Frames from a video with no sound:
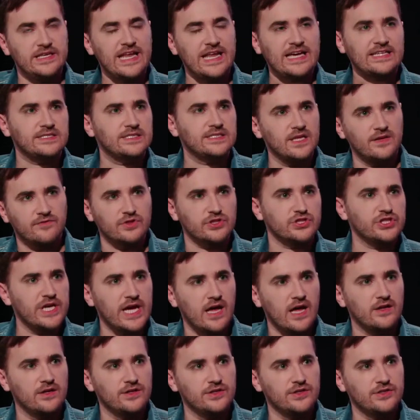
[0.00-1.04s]
next level
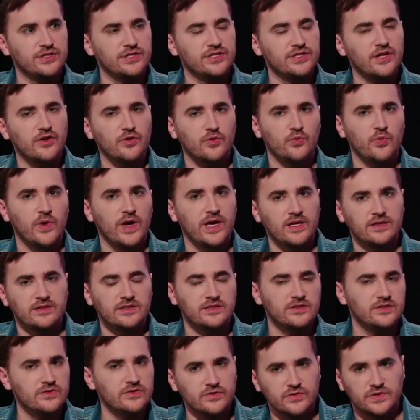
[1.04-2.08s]
challenge, another way
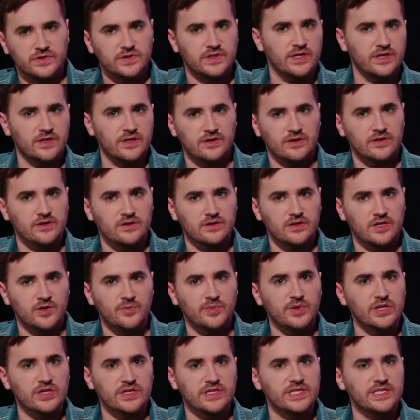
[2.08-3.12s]
to use their
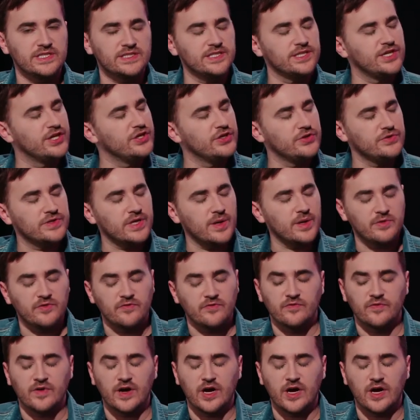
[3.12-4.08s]
abilities in a new type of